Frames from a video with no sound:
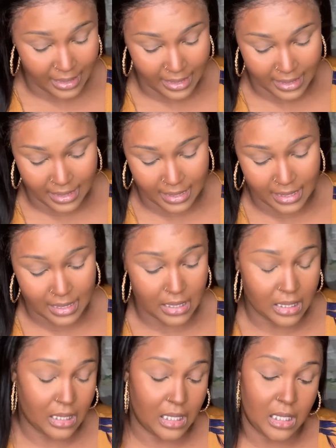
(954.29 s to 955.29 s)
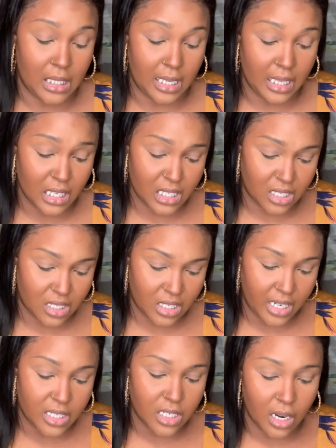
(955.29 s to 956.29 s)
and it is the, I think it's,
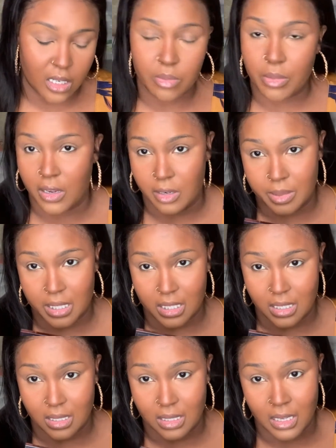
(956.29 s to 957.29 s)
yeah, chocolate brown obsessions.